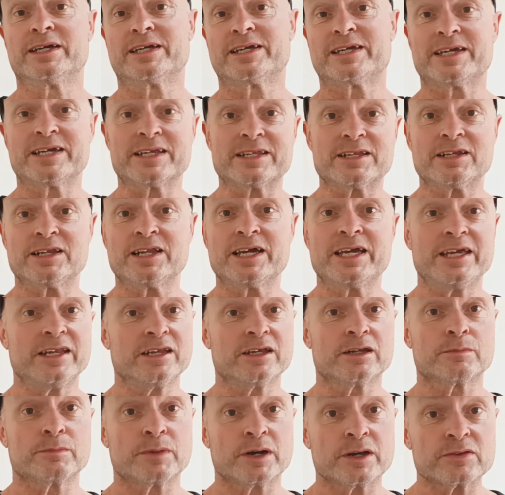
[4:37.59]
Get lean
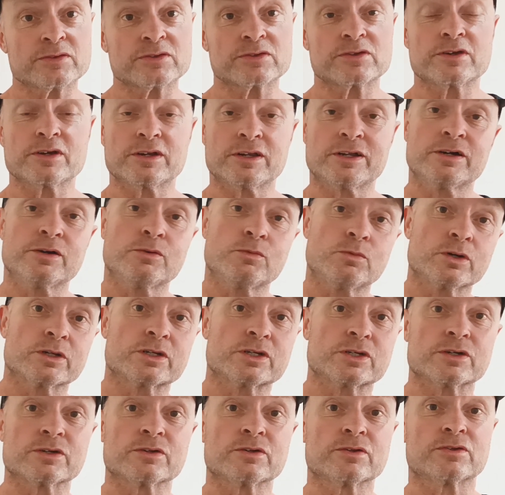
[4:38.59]
and muscular,
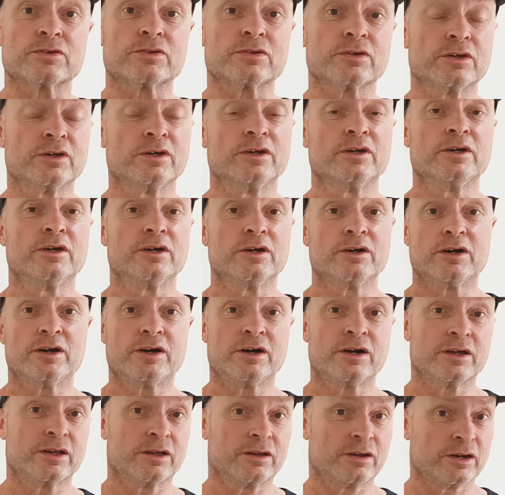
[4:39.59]
which is,
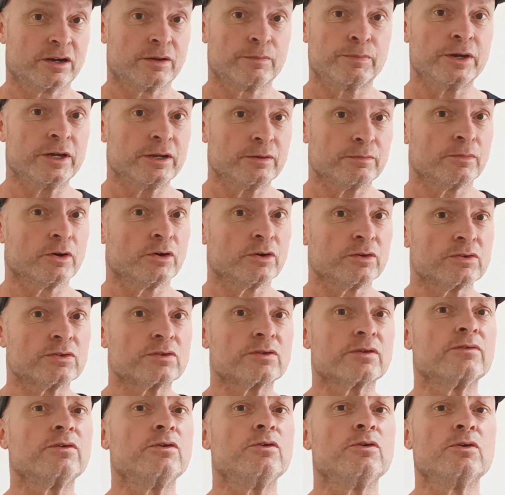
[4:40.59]
I bet
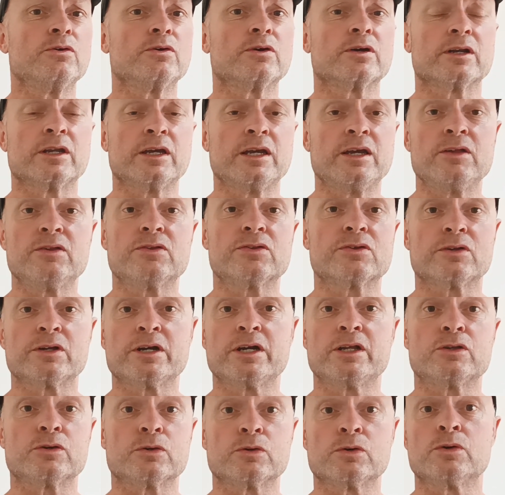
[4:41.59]
most of you can
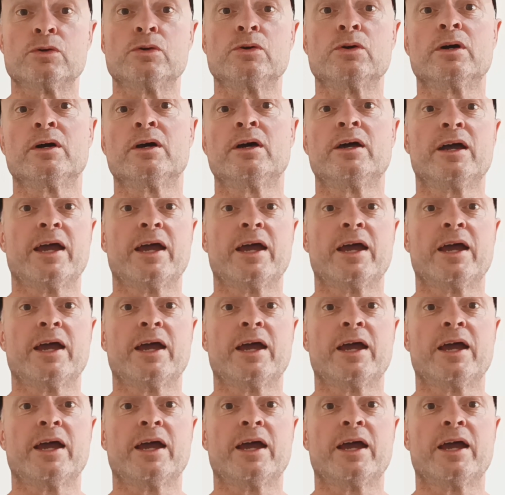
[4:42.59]
easily do.